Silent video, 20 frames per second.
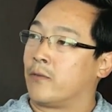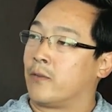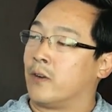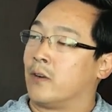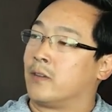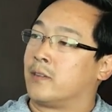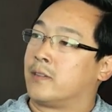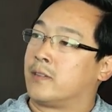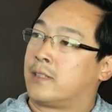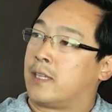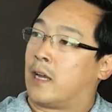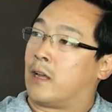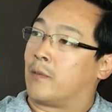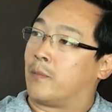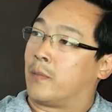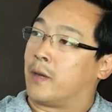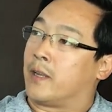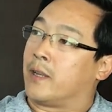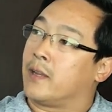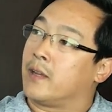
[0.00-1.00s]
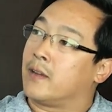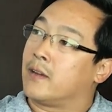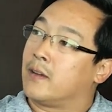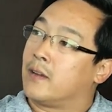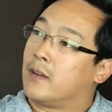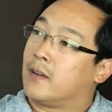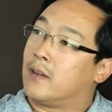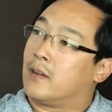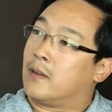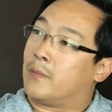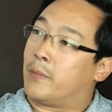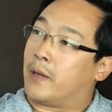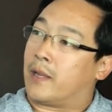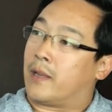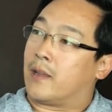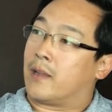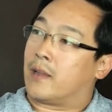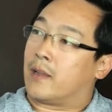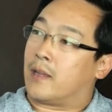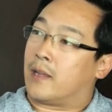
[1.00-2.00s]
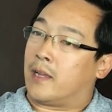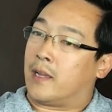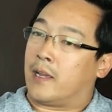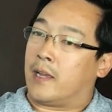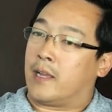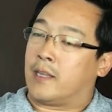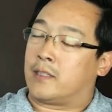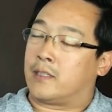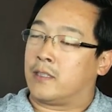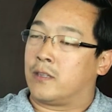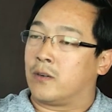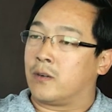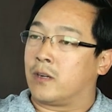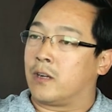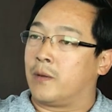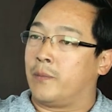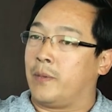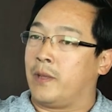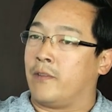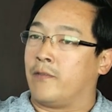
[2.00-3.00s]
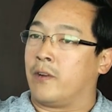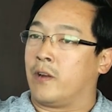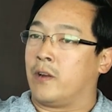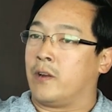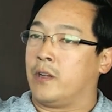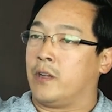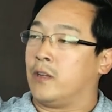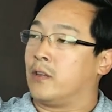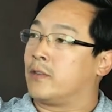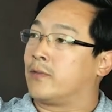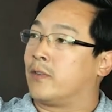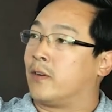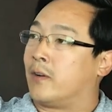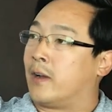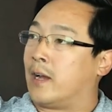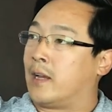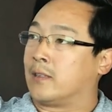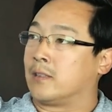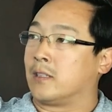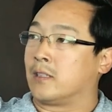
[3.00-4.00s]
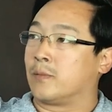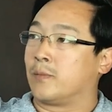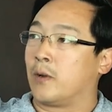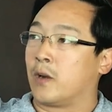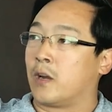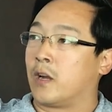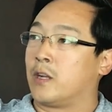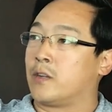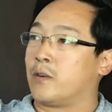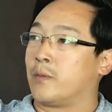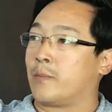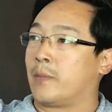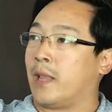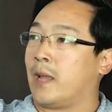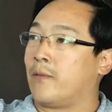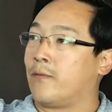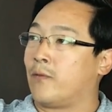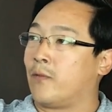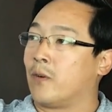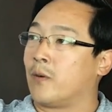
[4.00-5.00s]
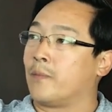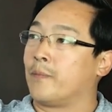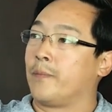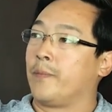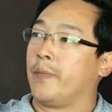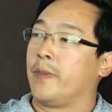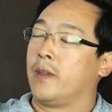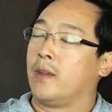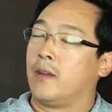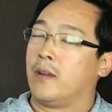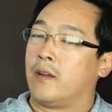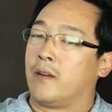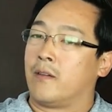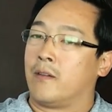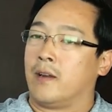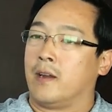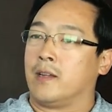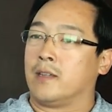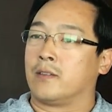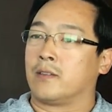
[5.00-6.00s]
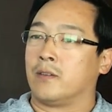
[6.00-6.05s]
real sound money, but it still could be very useful as a smart contract platform, right?